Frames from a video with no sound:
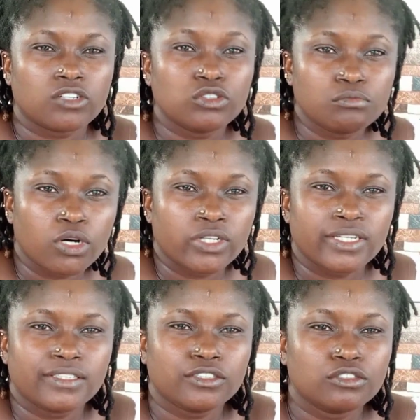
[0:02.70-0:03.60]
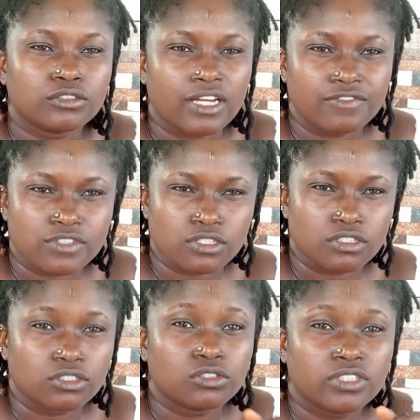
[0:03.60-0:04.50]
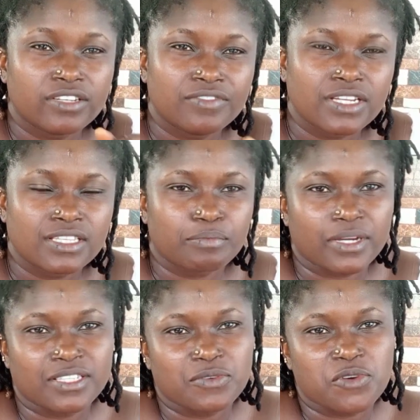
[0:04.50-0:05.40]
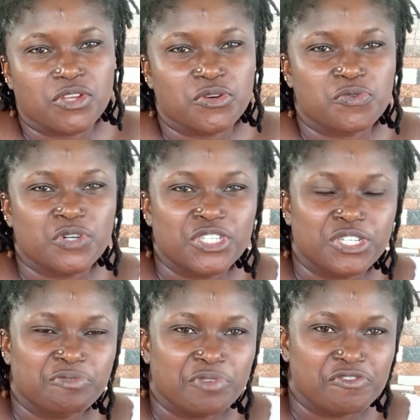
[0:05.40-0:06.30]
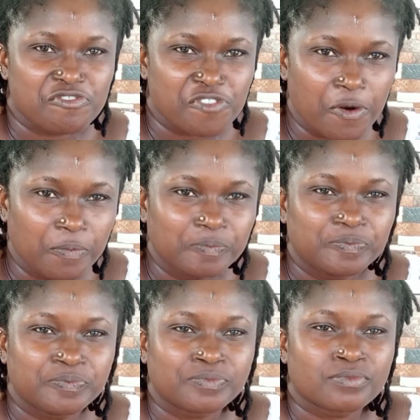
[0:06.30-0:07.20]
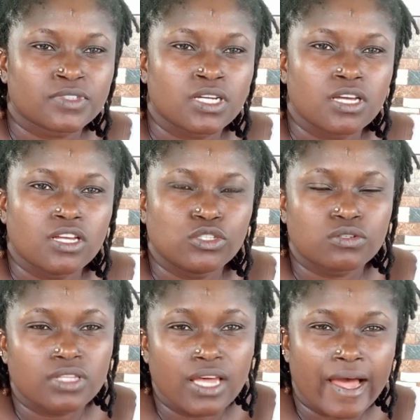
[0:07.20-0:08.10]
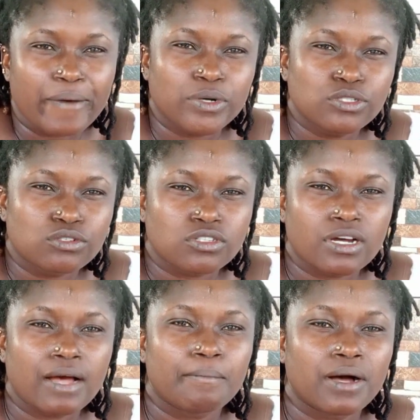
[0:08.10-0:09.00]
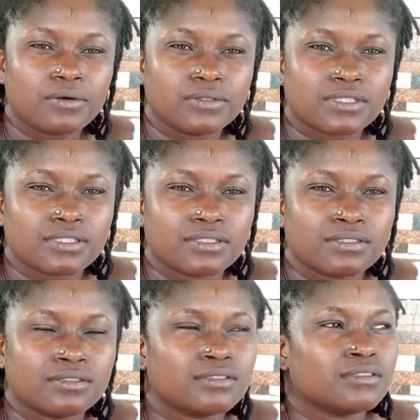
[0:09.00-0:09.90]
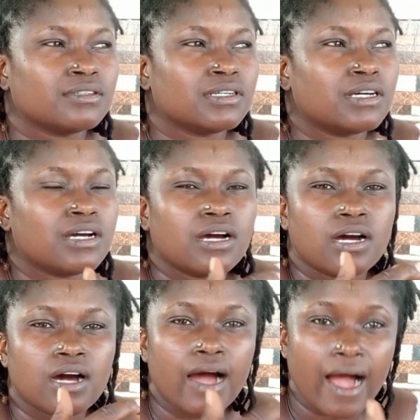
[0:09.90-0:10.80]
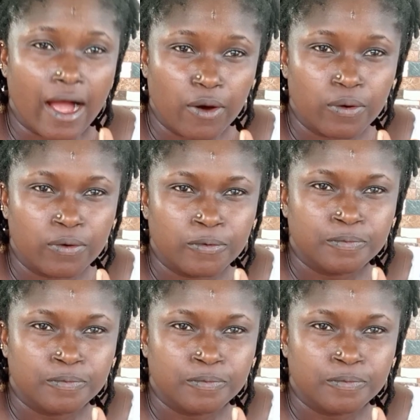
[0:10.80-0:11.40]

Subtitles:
Good morning, good afternoon, good evening, depending where you're watching me from. Today, I want to talk about how